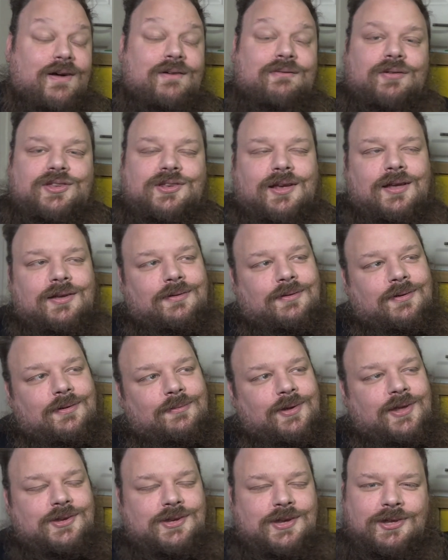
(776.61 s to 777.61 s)

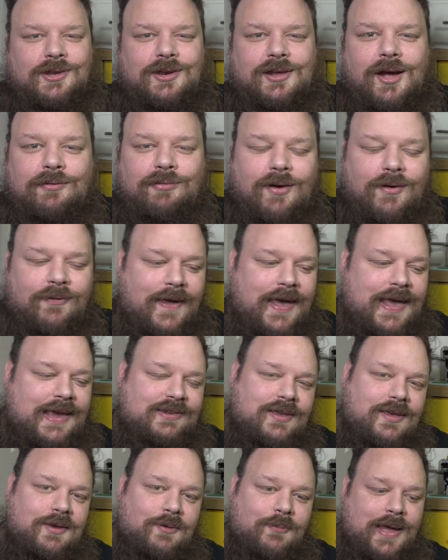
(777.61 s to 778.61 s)
because you sort of go for a phase,
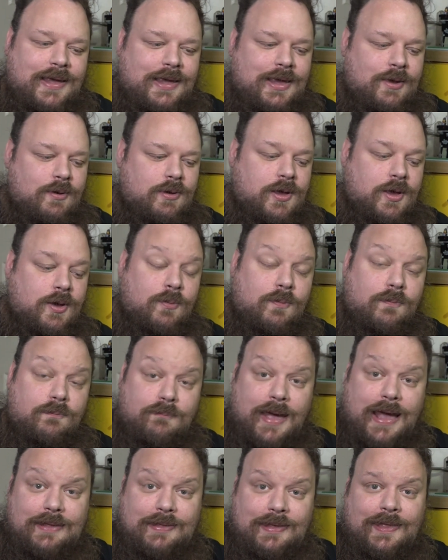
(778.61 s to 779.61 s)
don't you, where you
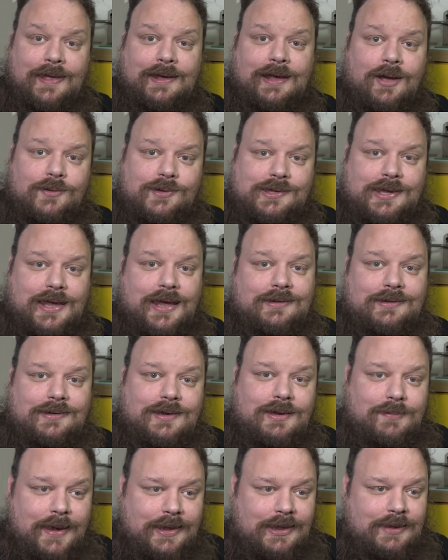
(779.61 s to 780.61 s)
make the Lego set,
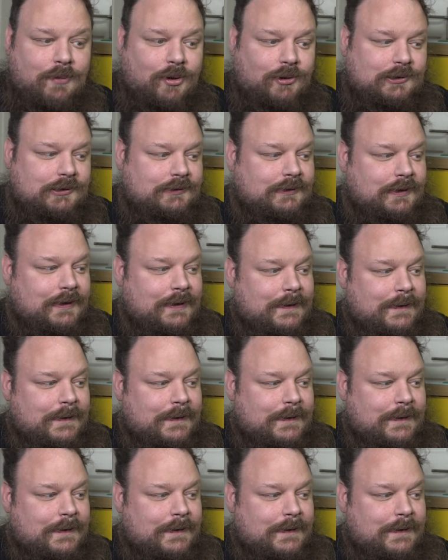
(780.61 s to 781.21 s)
you make the model,